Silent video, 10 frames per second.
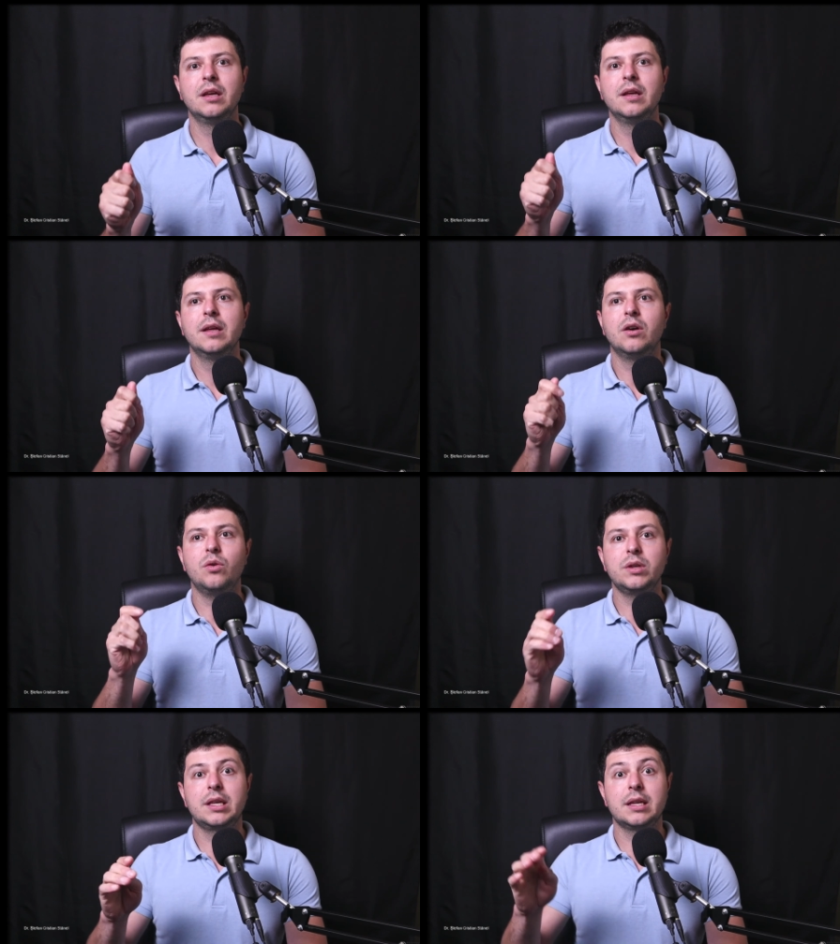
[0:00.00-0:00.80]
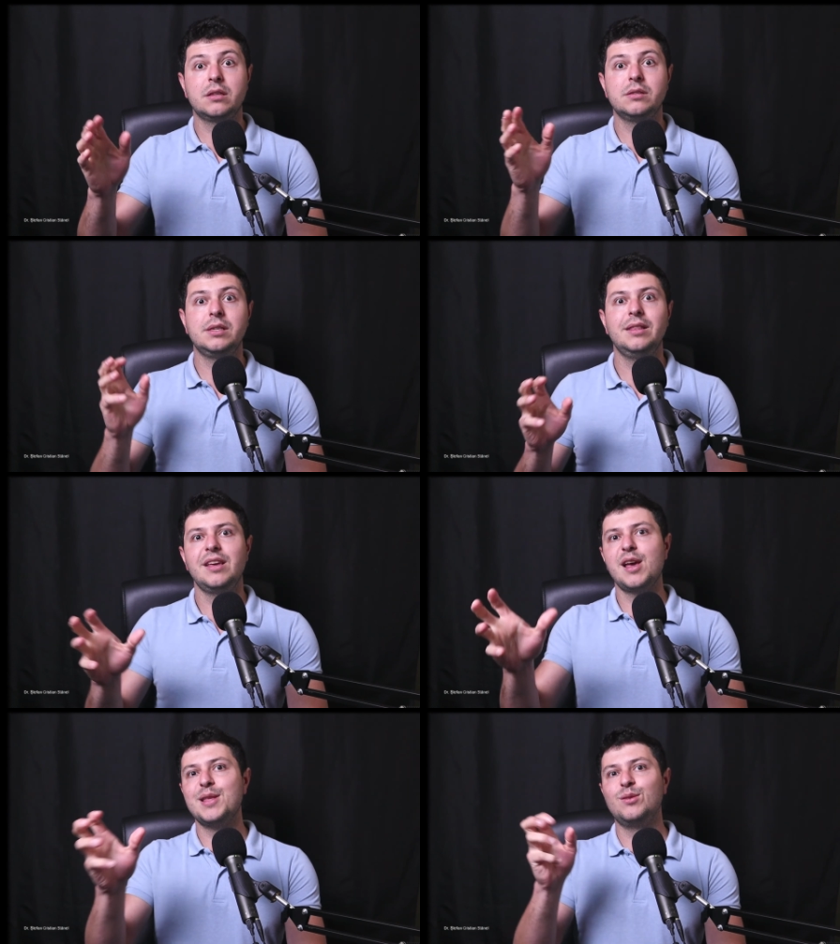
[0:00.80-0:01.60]
only get to see the
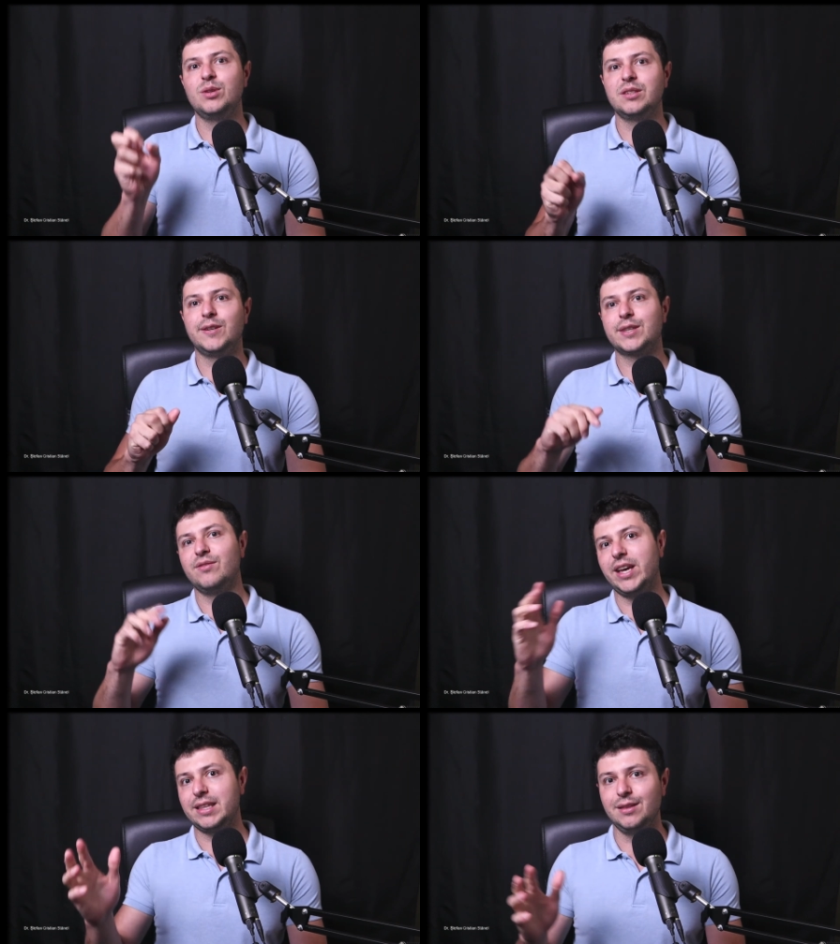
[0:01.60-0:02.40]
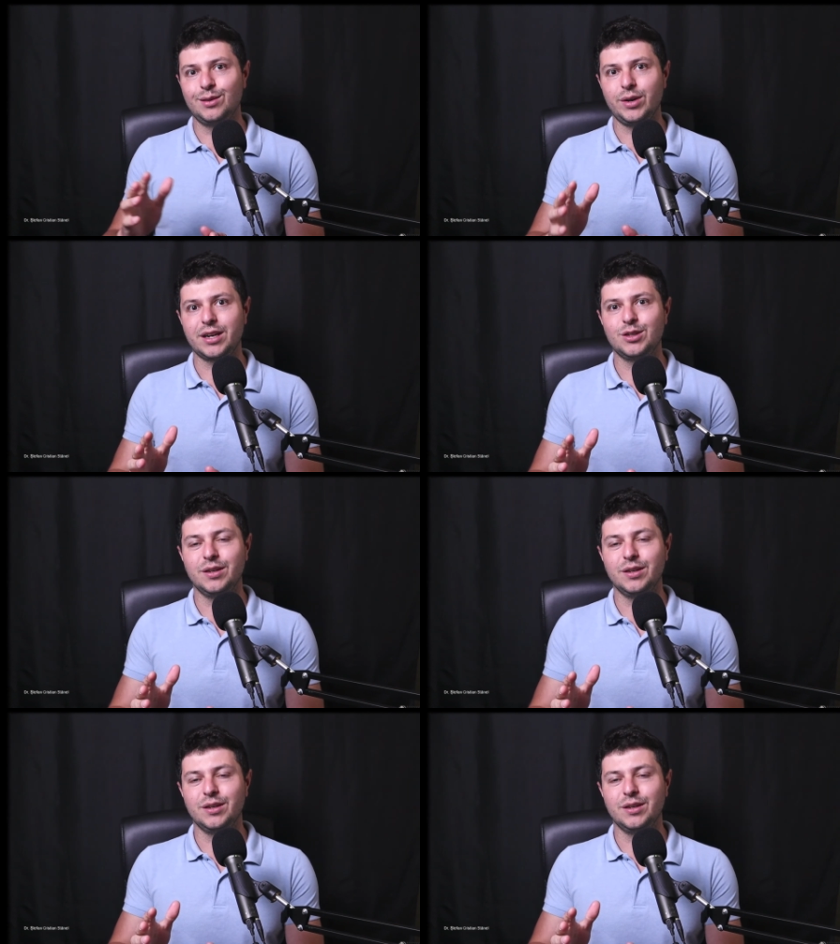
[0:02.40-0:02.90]
end result of that interaction.